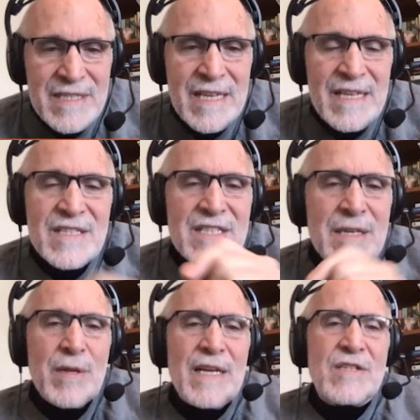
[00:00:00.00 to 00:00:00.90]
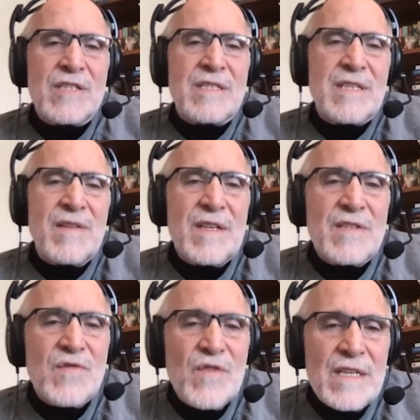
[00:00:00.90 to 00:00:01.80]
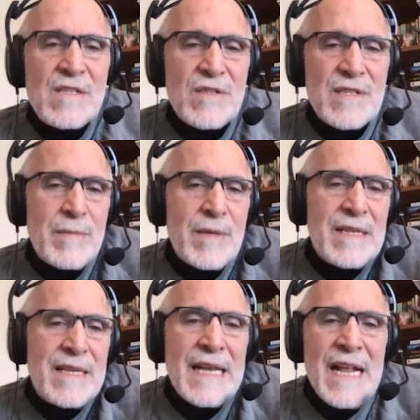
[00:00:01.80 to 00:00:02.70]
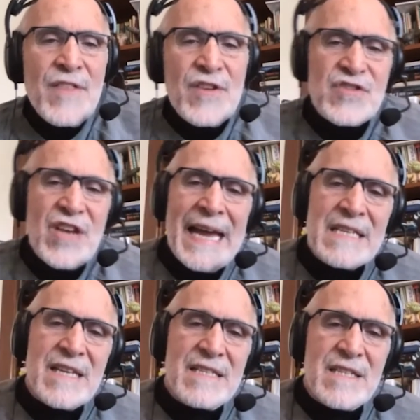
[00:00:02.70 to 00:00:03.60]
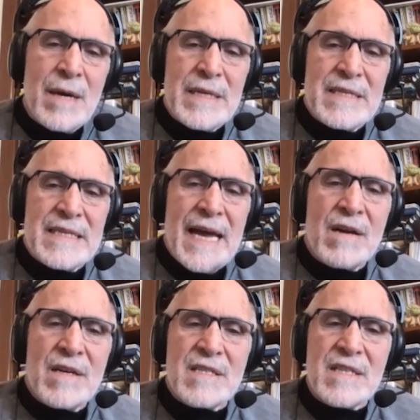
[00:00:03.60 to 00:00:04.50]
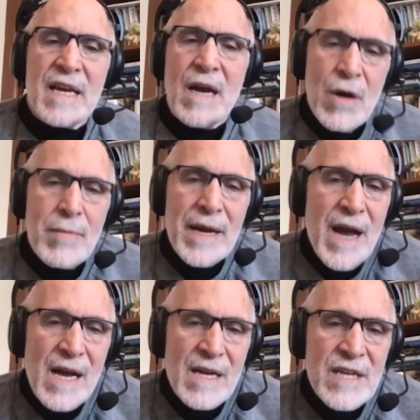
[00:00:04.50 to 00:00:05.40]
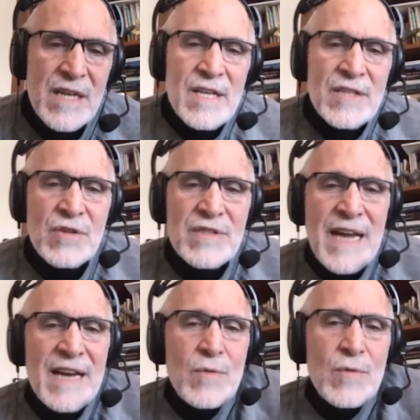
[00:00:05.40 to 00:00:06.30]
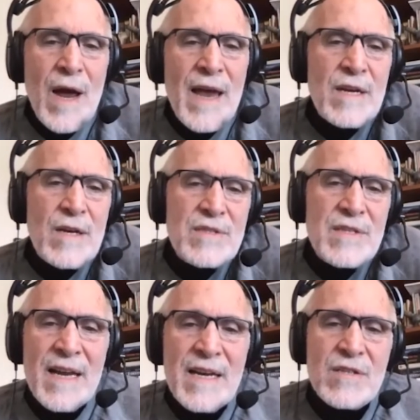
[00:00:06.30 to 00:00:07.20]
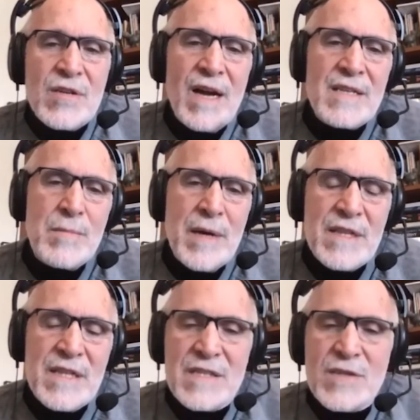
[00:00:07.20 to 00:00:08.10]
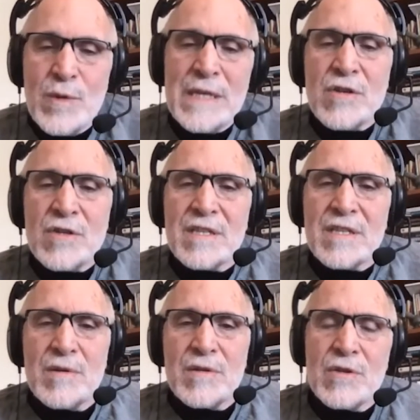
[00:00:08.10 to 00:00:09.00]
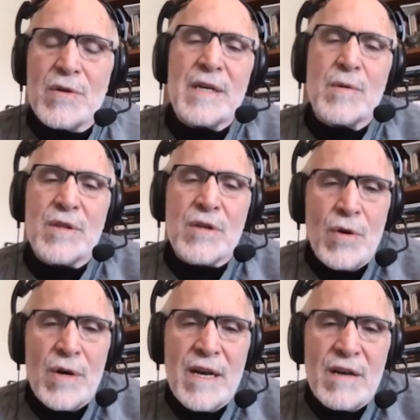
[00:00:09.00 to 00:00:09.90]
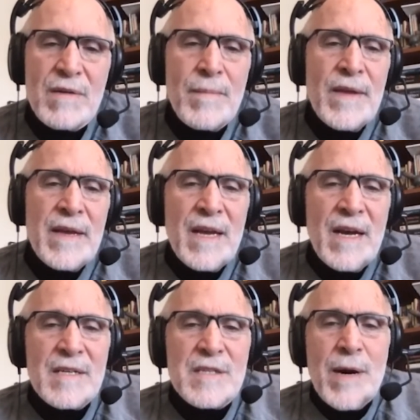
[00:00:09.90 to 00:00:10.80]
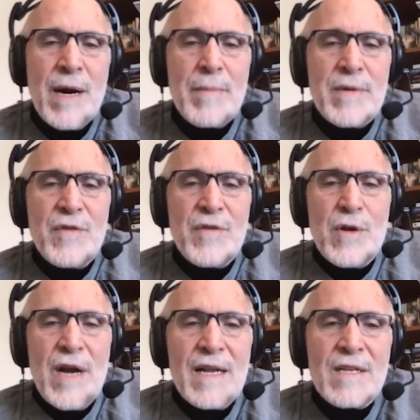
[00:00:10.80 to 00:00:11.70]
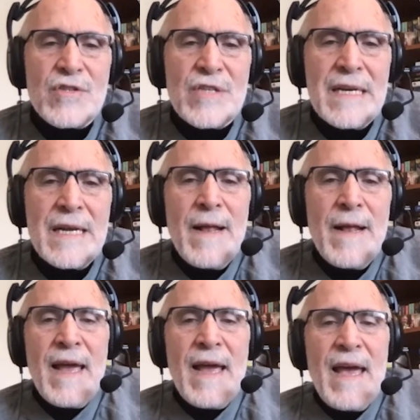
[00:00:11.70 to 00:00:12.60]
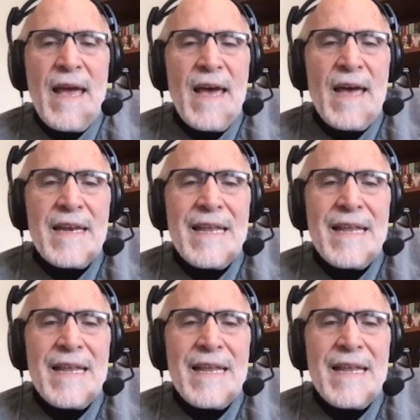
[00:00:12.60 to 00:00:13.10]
stimulations of these vessels. I mean, the science that's coming down is like, oh my gosh. So Dr. Ryan goes on and talks about this research that they were doing with Cornell Department of Immunology, and